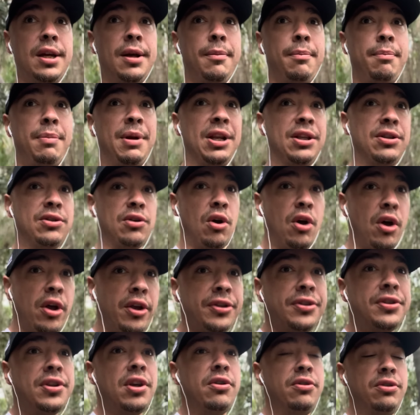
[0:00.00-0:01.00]
but it's
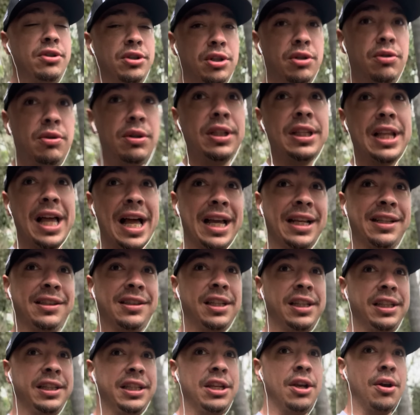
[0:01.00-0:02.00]
also
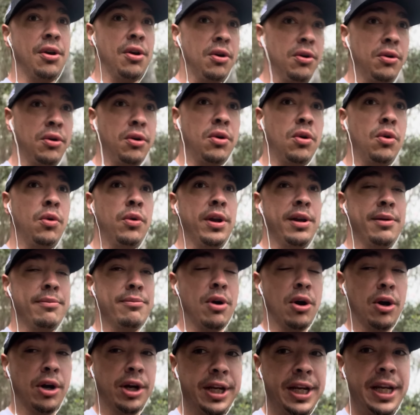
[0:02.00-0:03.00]
utilizing the altcoin
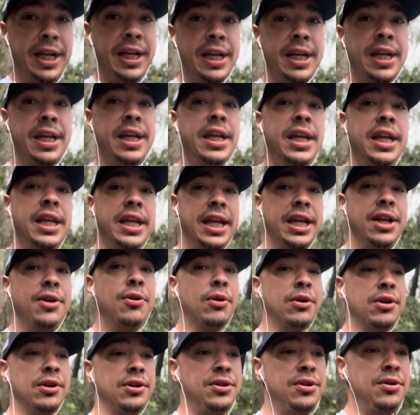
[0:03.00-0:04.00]
market in
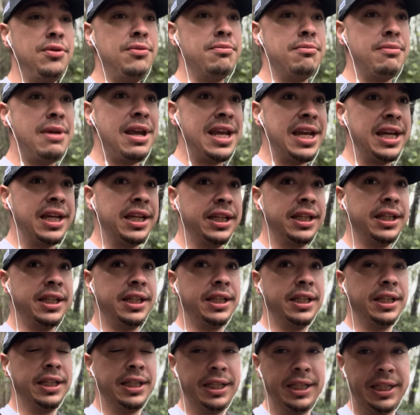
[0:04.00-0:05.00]
order to make
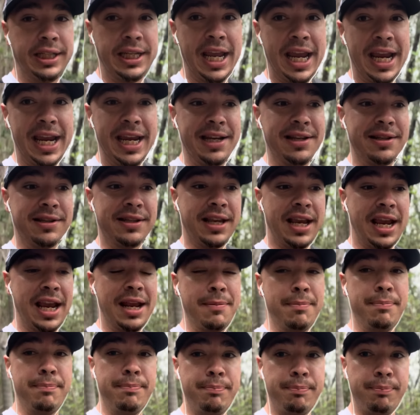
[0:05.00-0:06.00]
gains
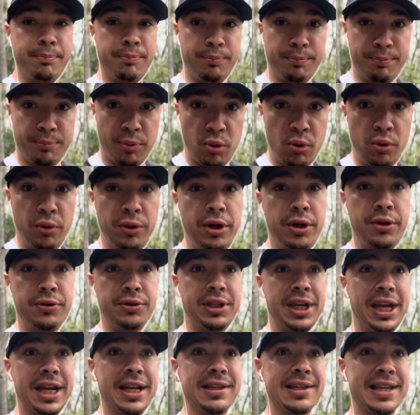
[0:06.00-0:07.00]
and pull those
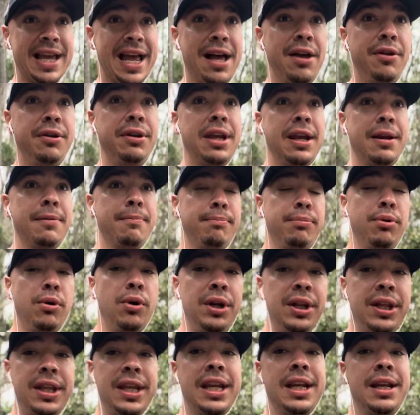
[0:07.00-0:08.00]
gains out and
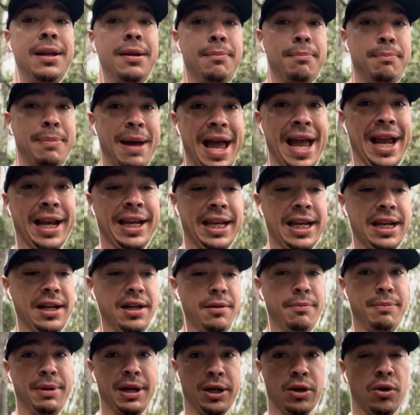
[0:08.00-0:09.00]
put it back
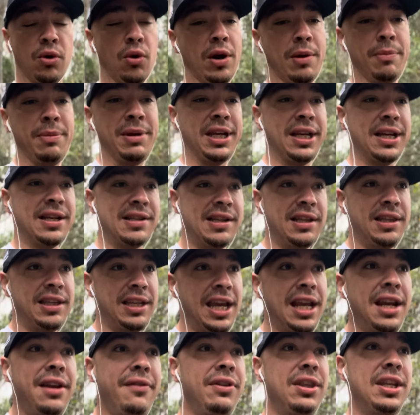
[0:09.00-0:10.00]
into Bitcoin. Because at the
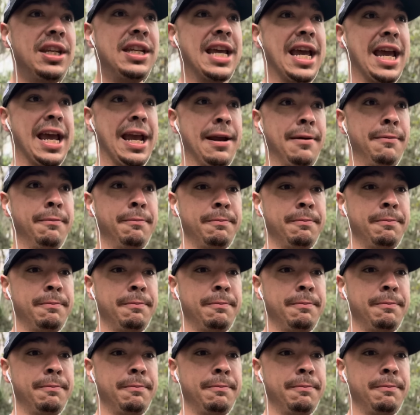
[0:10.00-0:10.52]
end of the day,